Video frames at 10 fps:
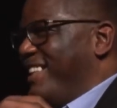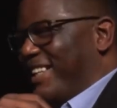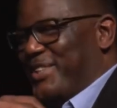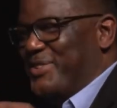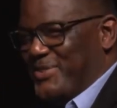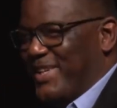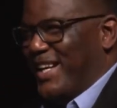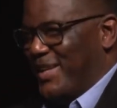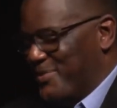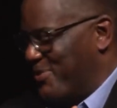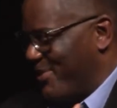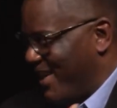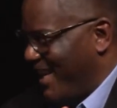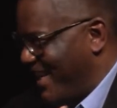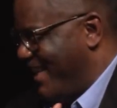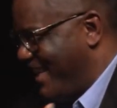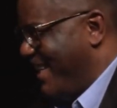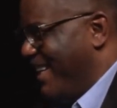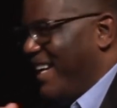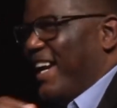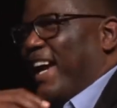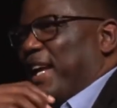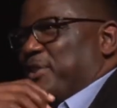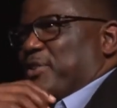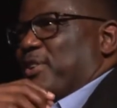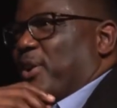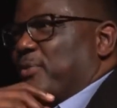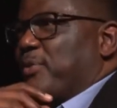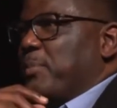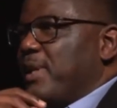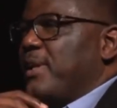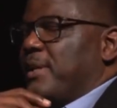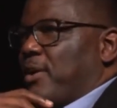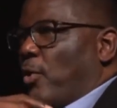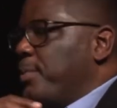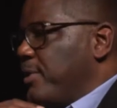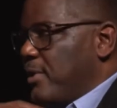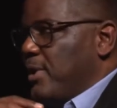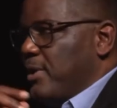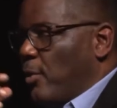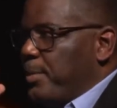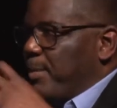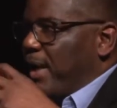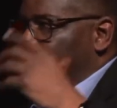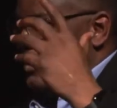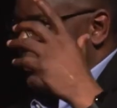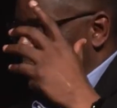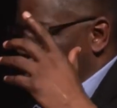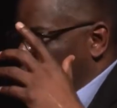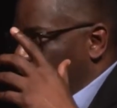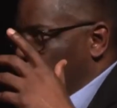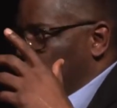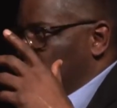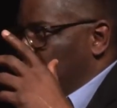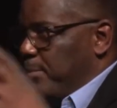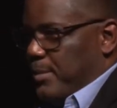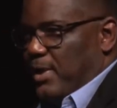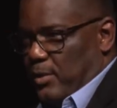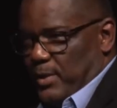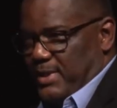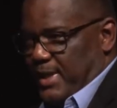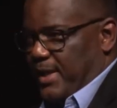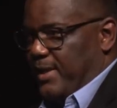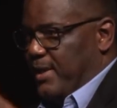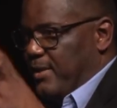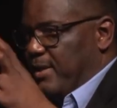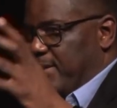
Like you went and read. And so for me, it opened my eyes to the world. I'm in Louisiana.